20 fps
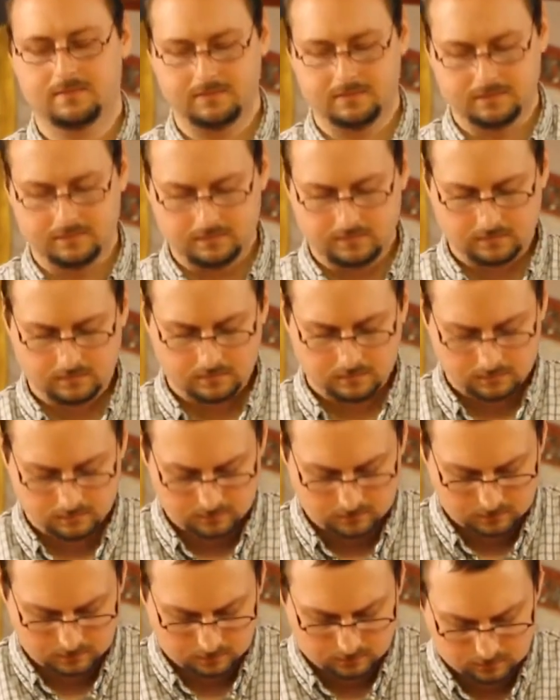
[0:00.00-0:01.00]

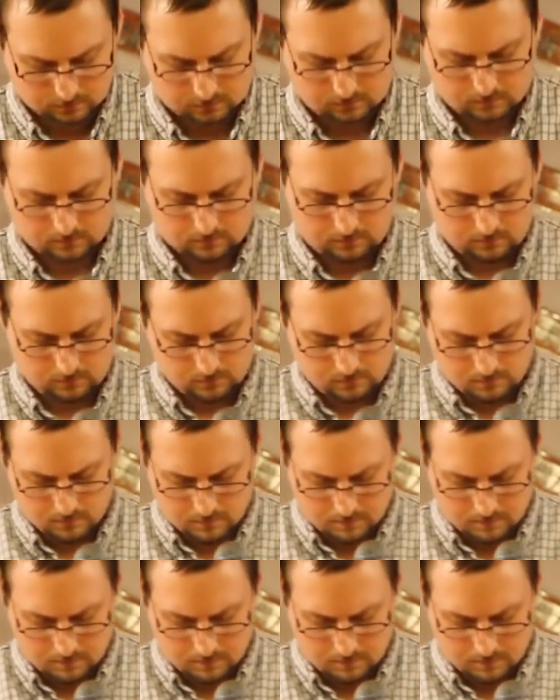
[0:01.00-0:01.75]
Nobody speaks.